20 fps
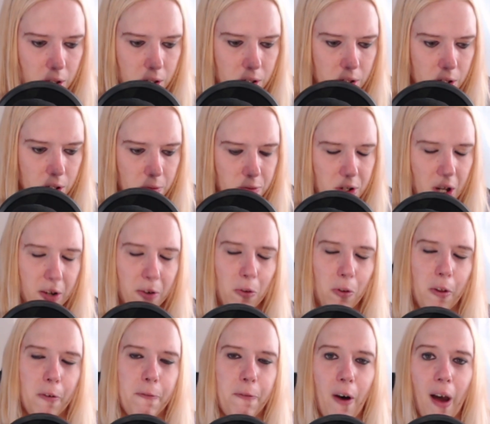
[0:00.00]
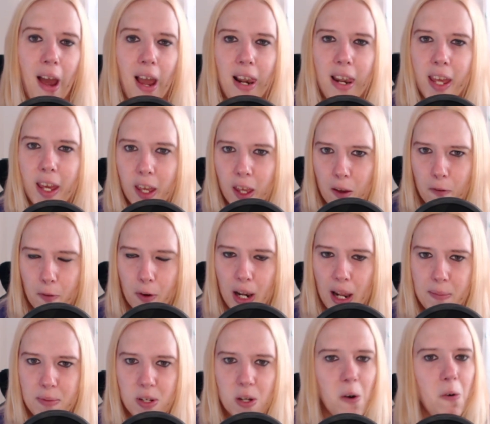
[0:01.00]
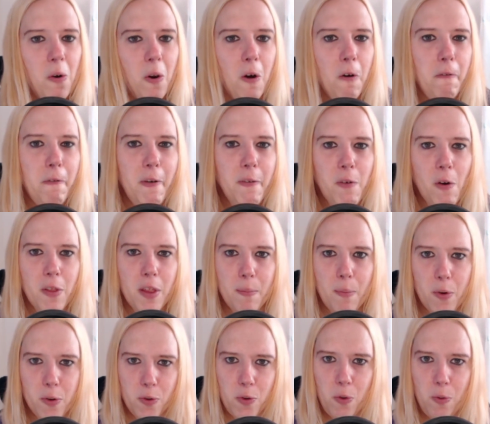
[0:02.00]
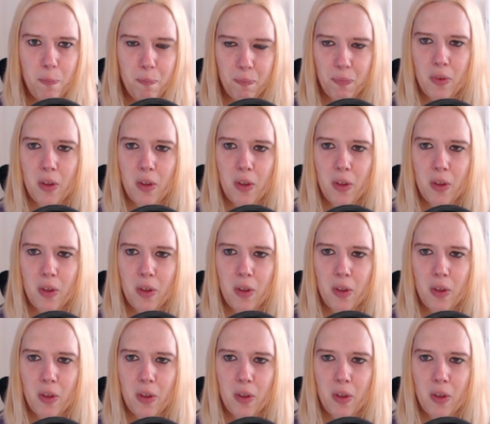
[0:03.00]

you've done all the filing, you've clipped it all off, you've got the model.